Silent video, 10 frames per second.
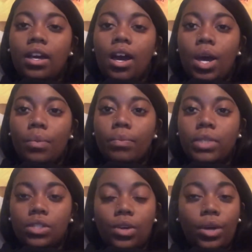
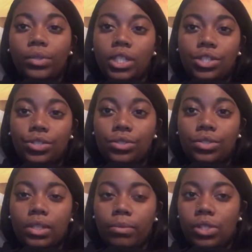mental health
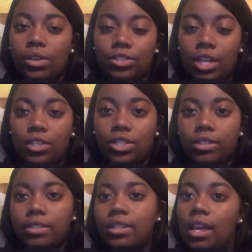issues and mental health challenges,